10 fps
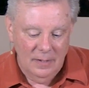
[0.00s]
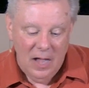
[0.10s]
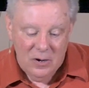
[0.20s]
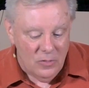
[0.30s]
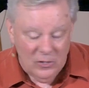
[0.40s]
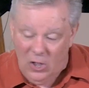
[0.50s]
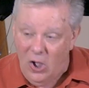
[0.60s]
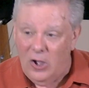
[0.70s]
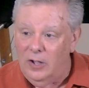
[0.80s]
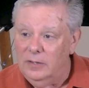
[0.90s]
Under the
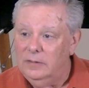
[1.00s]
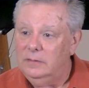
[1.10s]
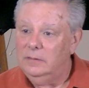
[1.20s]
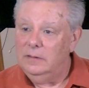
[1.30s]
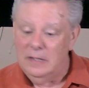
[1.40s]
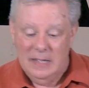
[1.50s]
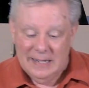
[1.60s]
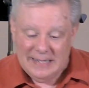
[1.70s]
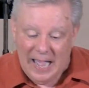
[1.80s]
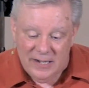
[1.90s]
law,
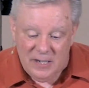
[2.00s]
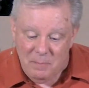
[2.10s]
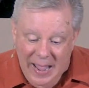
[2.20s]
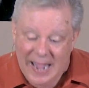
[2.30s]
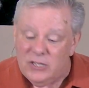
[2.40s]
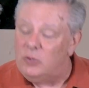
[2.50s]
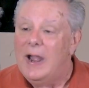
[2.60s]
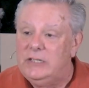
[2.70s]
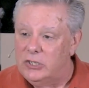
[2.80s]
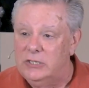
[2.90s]
God demands
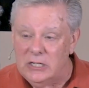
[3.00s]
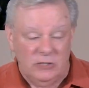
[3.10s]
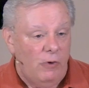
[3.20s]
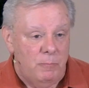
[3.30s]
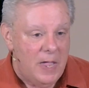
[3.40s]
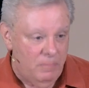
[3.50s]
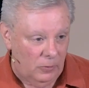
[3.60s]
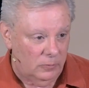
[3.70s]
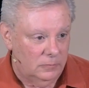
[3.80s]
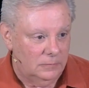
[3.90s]
righteousness from
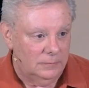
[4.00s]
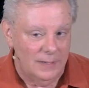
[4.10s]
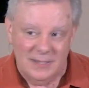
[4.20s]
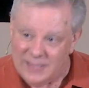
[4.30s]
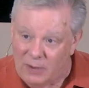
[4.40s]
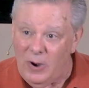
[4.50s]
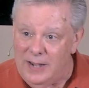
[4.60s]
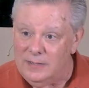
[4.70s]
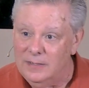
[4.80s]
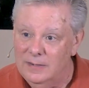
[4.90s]
people. Isn't that
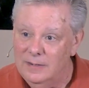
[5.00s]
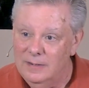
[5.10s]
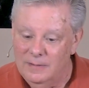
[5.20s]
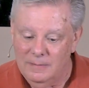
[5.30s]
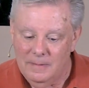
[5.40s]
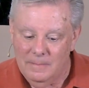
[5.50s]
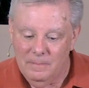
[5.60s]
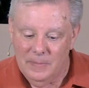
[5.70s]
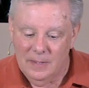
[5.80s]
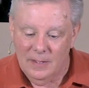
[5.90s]
right?
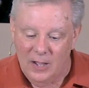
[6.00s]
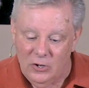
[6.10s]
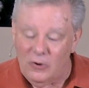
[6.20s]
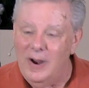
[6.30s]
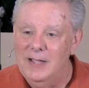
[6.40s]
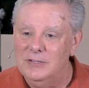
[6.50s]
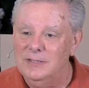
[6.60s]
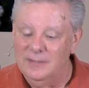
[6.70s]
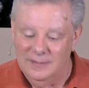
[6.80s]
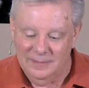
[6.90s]
Under
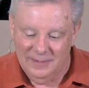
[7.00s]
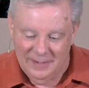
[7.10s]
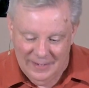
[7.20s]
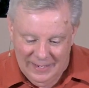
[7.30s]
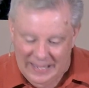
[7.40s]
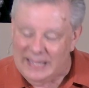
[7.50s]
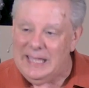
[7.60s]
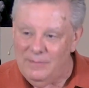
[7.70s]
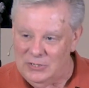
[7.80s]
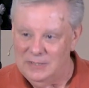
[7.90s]
grace, he
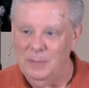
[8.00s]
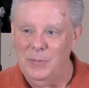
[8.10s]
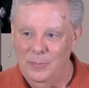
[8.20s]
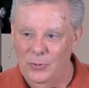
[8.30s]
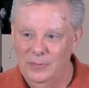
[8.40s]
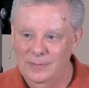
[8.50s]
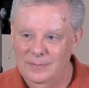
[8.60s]
gives it to people.